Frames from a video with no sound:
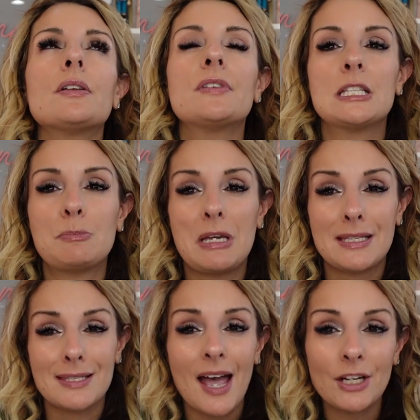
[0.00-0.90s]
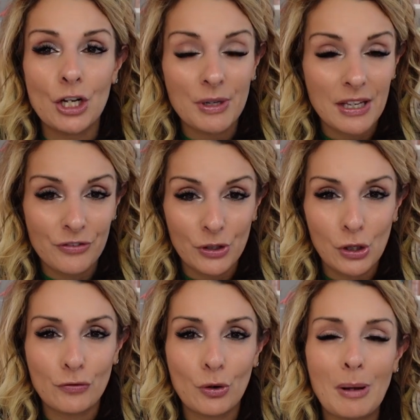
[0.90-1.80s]
of these pieces, I know it can feel
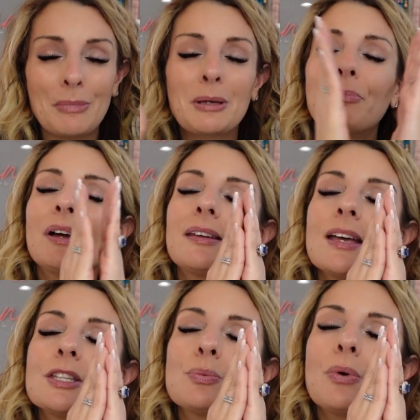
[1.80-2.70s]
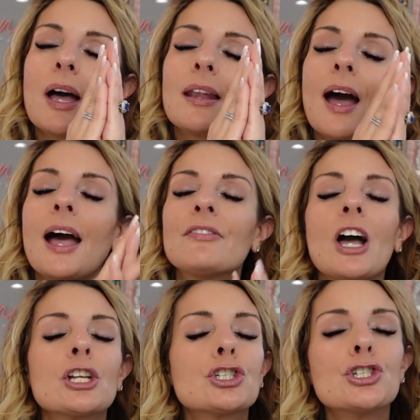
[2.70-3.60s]
overwhelming, but guess what? I've
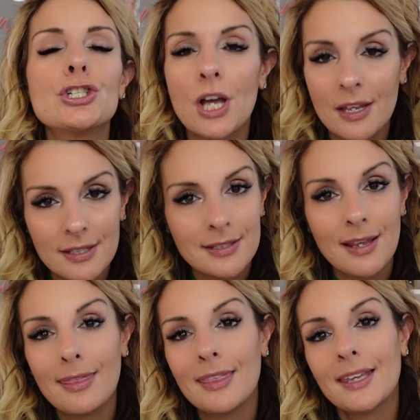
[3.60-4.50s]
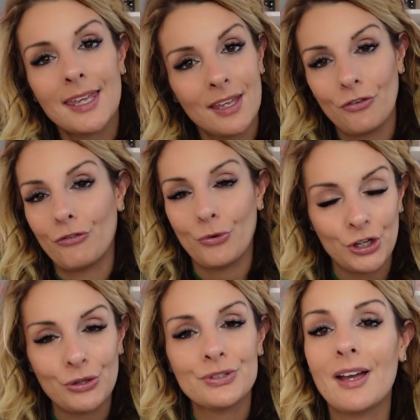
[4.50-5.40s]
got just the key for
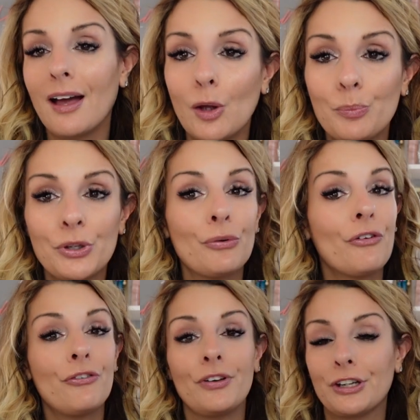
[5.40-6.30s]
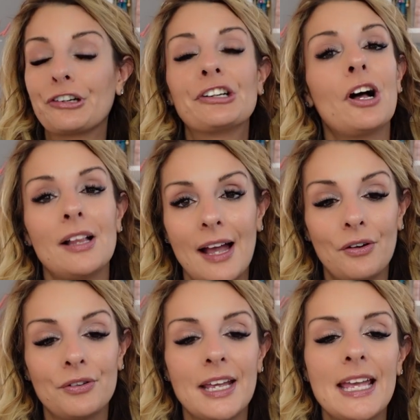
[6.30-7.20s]
you to help you figure it all
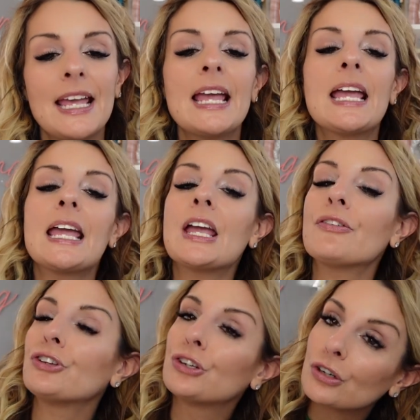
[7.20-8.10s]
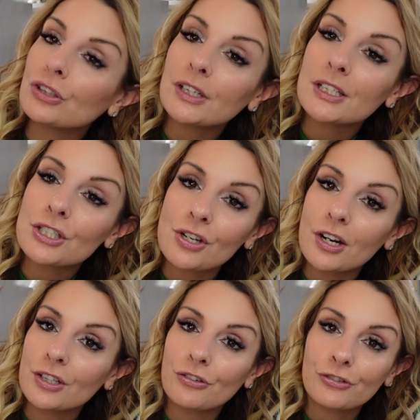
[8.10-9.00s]
out. If you're looking to
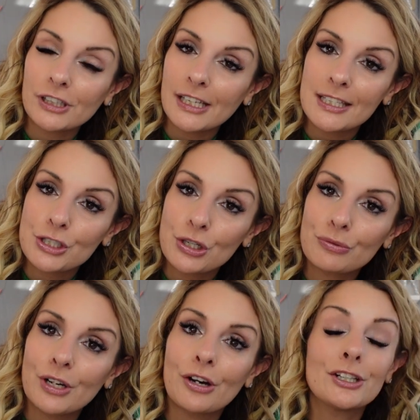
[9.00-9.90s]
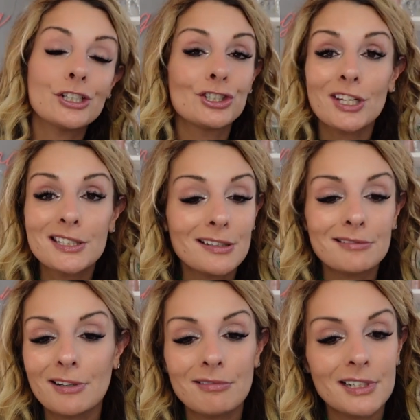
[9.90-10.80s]
start your freelance career and you just
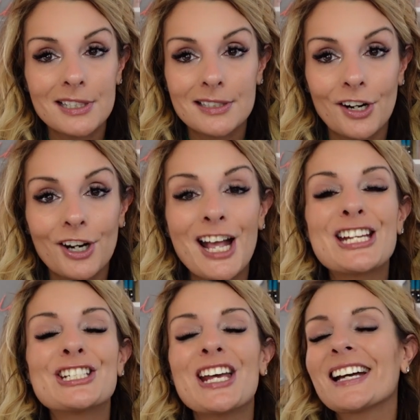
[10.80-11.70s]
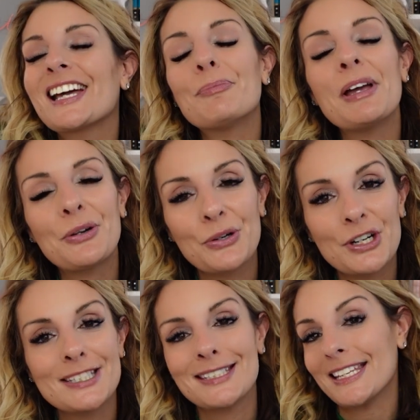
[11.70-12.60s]
don't know where to start, check out my
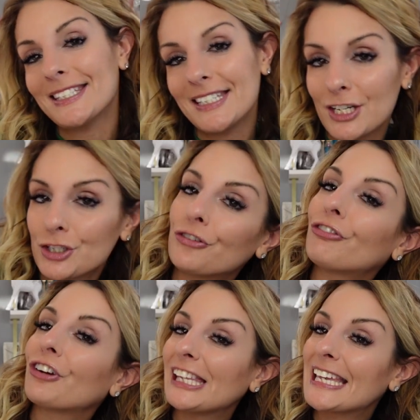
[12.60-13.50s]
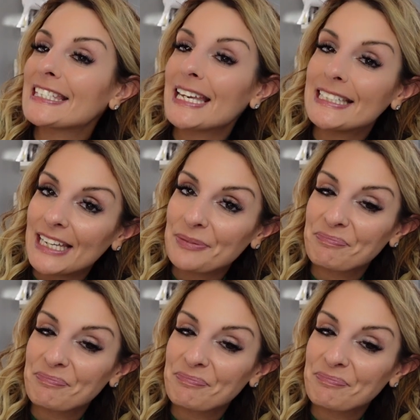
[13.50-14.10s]
course, Destination Freelance ID.